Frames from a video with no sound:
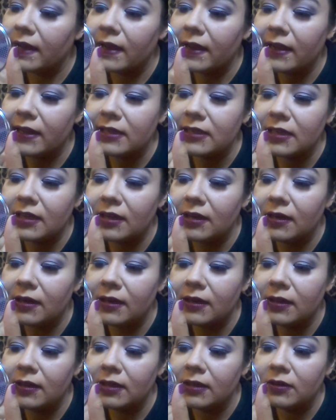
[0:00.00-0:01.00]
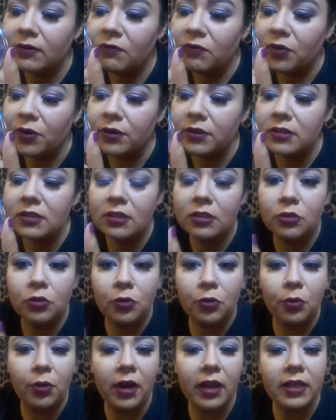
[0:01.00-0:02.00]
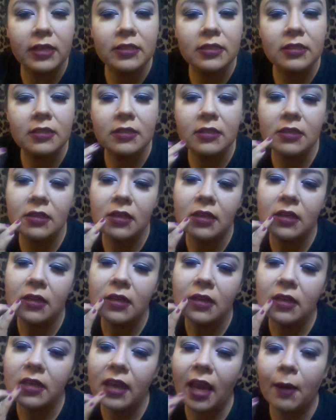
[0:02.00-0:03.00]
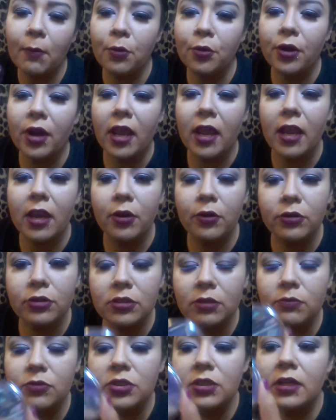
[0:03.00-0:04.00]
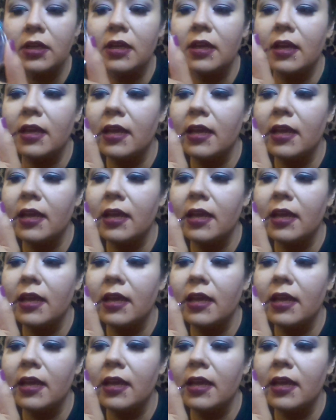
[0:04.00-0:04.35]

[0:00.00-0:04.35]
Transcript: it's called Ferguson Crest Cabernet or some shit.